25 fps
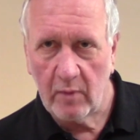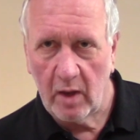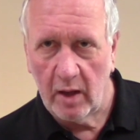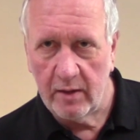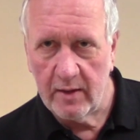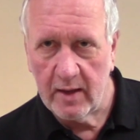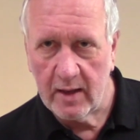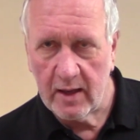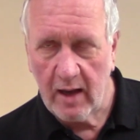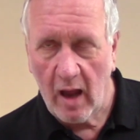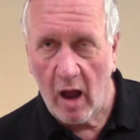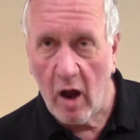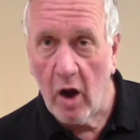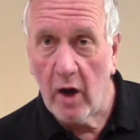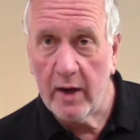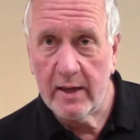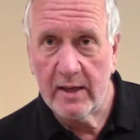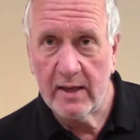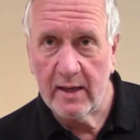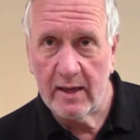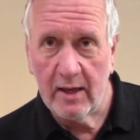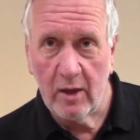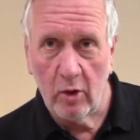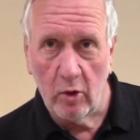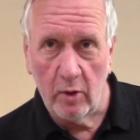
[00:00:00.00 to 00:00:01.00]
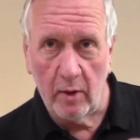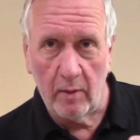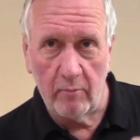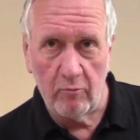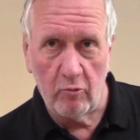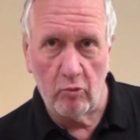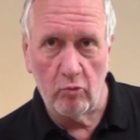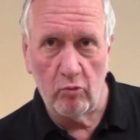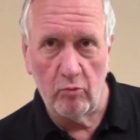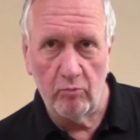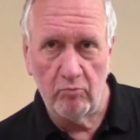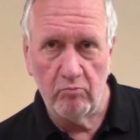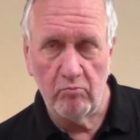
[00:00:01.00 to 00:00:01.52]
the ideal
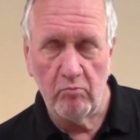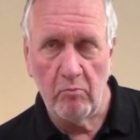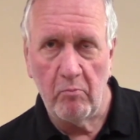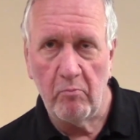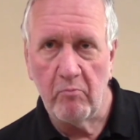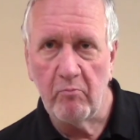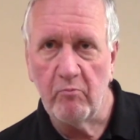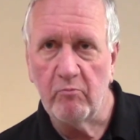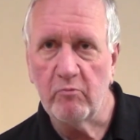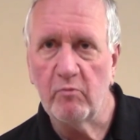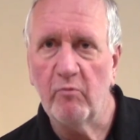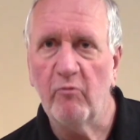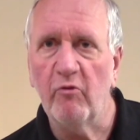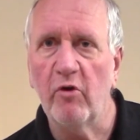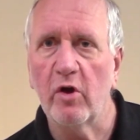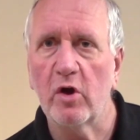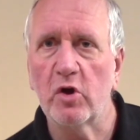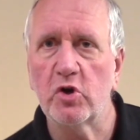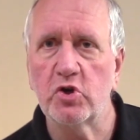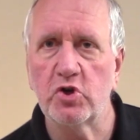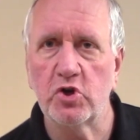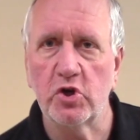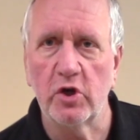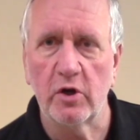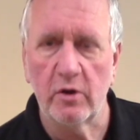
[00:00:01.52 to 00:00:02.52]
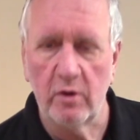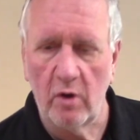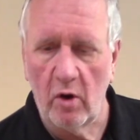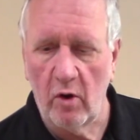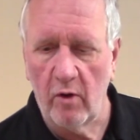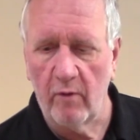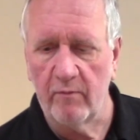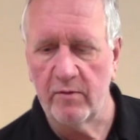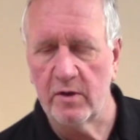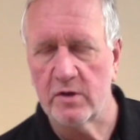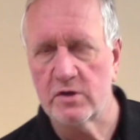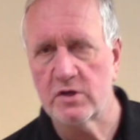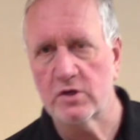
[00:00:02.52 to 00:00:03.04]
version
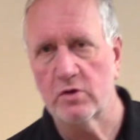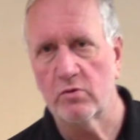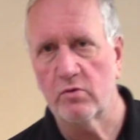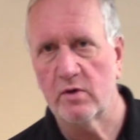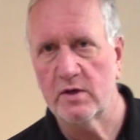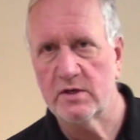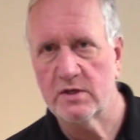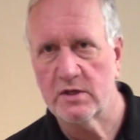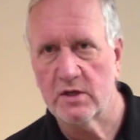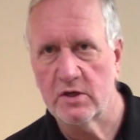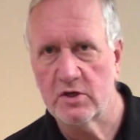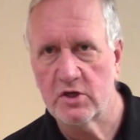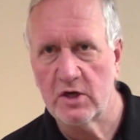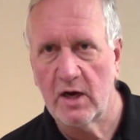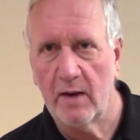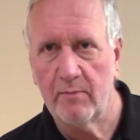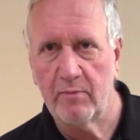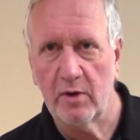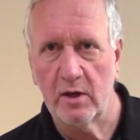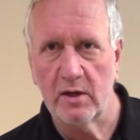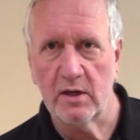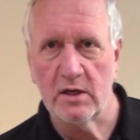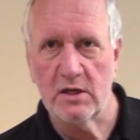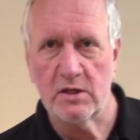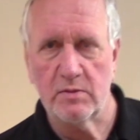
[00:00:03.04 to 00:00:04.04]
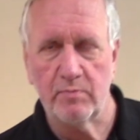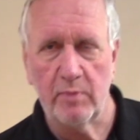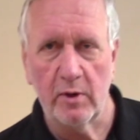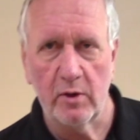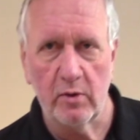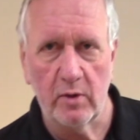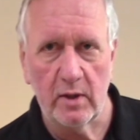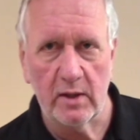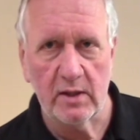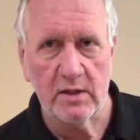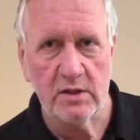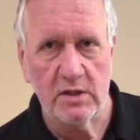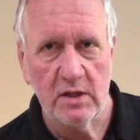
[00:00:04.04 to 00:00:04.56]
of the Sarissa Japanese
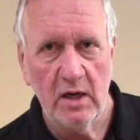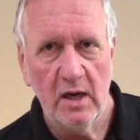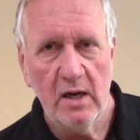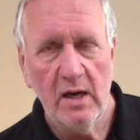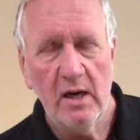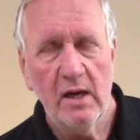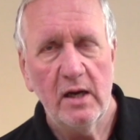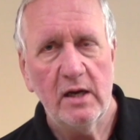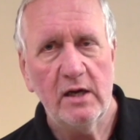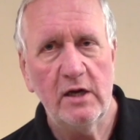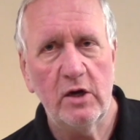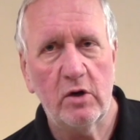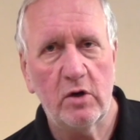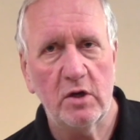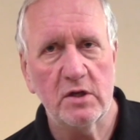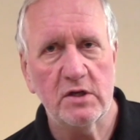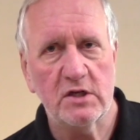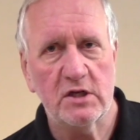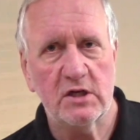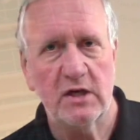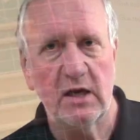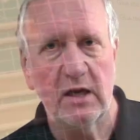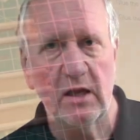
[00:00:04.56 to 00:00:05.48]
buildings, you can see